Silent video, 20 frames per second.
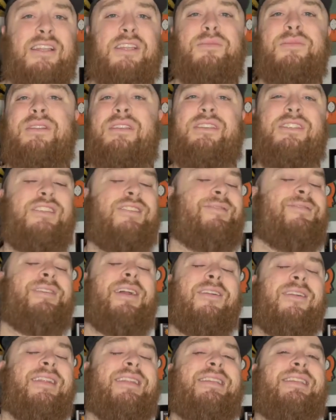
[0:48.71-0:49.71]
It was just
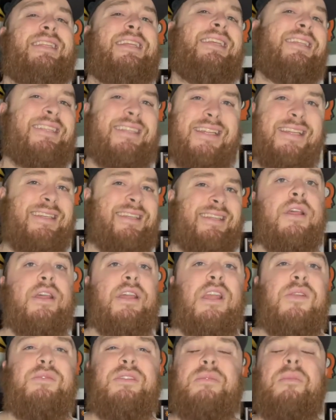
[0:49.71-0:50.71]
very decent.
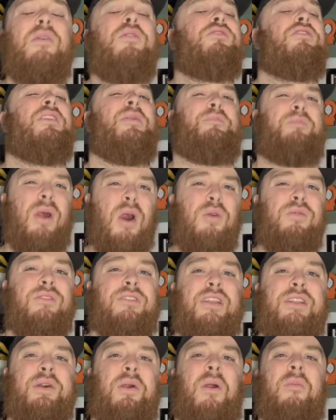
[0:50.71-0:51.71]
It was emotionally potent
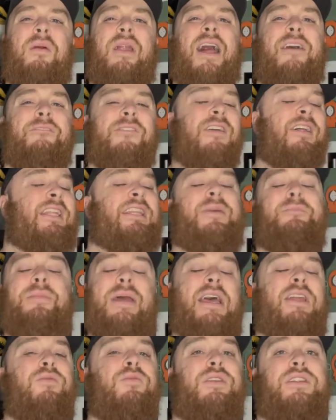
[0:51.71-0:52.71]
and all, but I felt like the
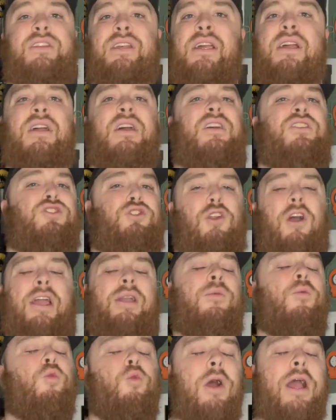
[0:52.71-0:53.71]
band was
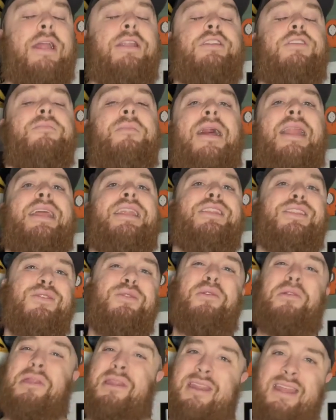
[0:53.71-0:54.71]
trying way too many
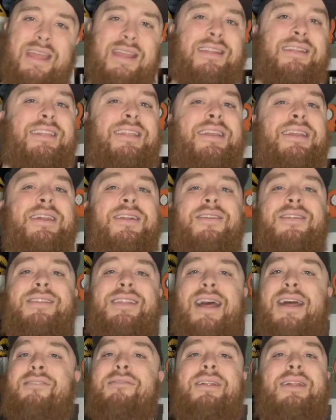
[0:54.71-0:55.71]
new things here and
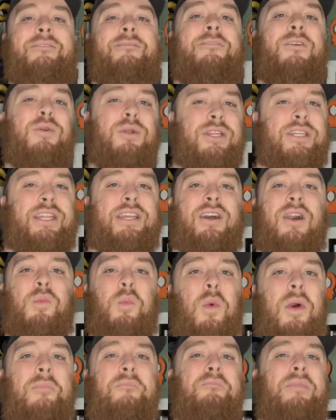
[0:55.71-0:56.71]
not really focusing on
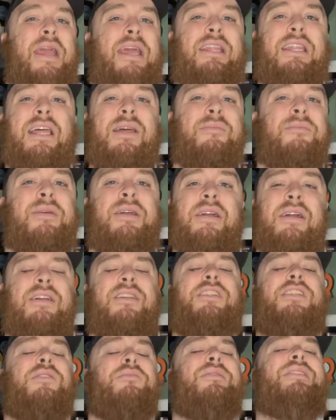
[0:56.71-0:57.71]
what made them
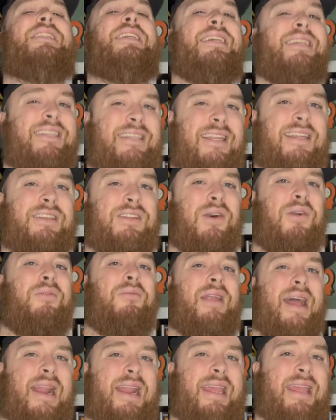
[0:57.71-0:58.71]
so decent
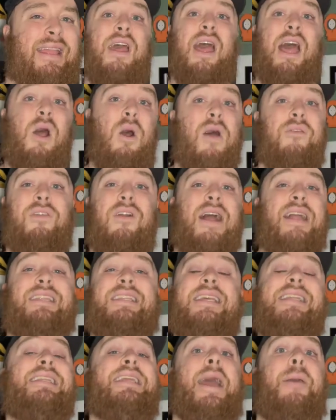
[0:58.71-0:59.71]
already. However, I
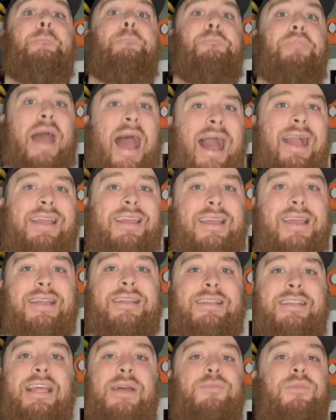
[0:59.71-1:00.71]
did get back
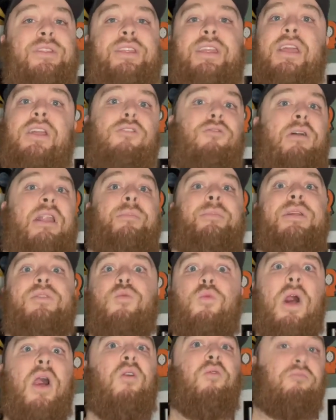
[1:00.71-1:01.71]
into them with the incredibly
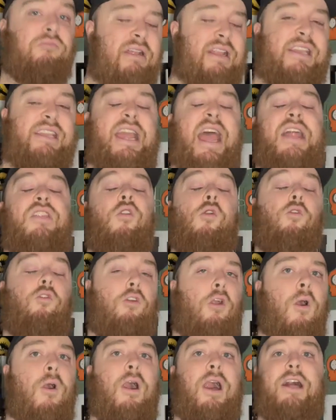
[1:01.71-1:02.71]
well-written and
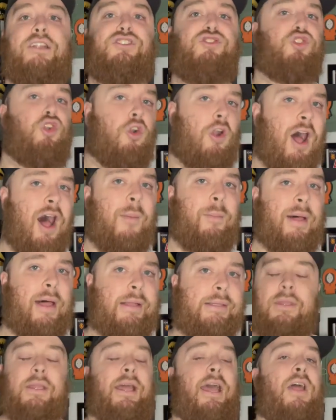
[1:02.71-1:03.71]
raw Trauma.